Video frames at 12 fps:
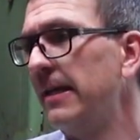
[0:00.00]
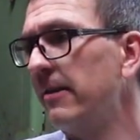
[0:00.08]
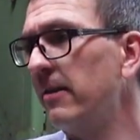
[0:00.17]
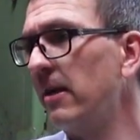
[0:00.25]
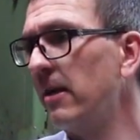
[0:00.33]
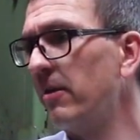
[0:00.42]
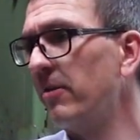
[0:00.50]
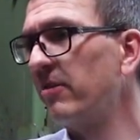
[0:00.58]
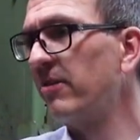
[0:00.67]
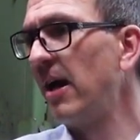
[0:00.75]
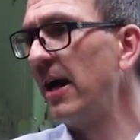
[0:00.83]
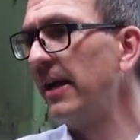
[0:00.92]
there on the
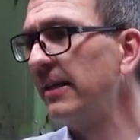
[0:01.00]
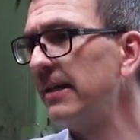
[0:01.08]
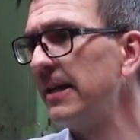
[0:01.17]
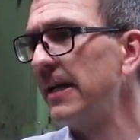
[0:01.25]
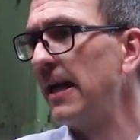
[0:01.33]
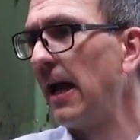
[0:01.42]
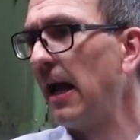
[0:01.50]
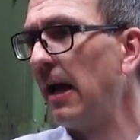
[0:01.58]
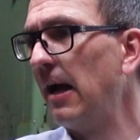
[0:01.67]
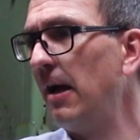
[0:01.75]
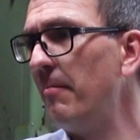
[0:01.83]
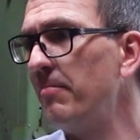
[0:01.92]
side,
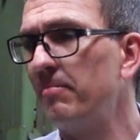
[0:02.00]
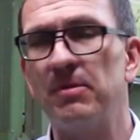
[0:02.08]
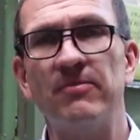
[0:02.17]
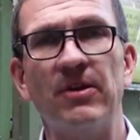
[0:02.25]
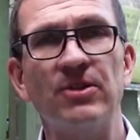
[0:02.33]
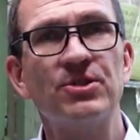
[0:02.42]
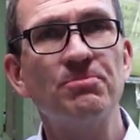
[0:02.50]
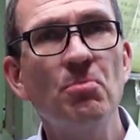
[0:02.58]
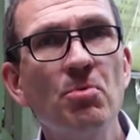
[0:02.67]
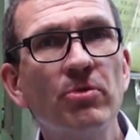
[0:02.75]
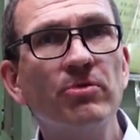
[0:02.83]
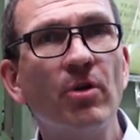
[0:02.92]
but very
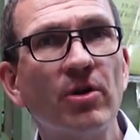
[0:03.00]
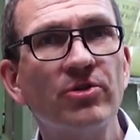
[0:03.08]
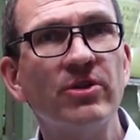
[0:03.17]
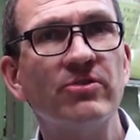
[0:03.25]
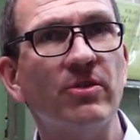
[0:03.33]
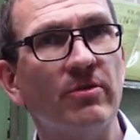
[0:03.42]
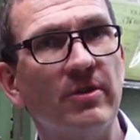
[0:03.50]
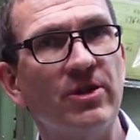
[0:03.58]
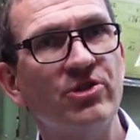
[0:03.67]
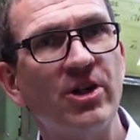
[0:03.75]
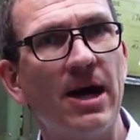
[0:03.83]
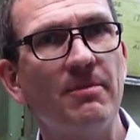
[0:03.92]
smooth notches, not very
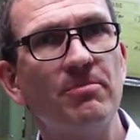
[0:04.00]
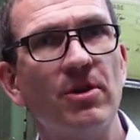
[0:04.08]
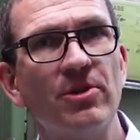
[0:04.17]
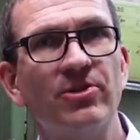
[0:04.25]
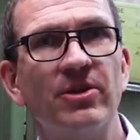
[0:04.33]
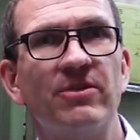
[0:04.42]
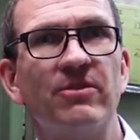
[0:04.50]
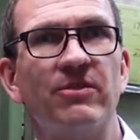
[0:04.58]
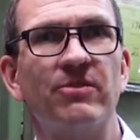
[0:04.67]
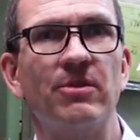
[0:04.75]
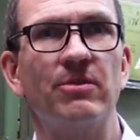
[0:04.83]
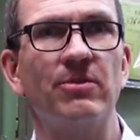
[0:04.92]
sharp notches,
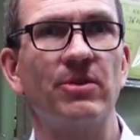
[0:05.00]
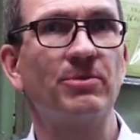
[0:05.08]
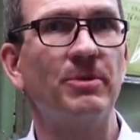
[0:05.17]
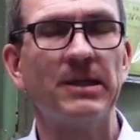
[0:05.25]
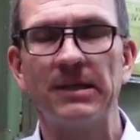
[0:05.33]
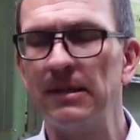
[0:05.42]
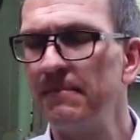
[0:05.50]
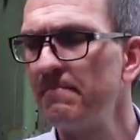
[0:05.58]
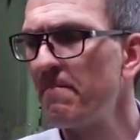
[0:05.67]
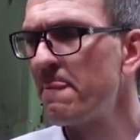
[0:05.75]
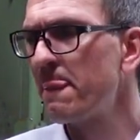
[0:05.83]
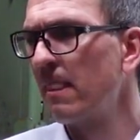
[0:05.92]
so not critical.
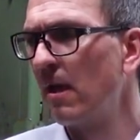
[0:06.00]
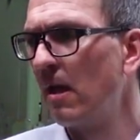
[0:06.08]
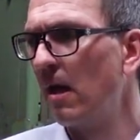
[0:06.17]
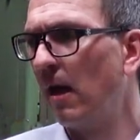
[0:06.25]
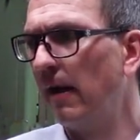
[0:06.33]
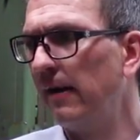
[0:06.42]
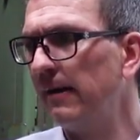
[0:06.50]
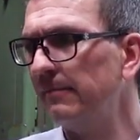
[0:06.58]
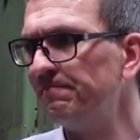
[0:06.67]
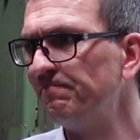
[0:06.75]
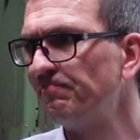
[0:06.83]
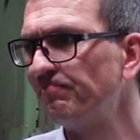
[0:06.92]

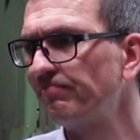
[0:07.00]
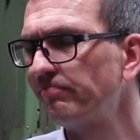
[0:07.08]
And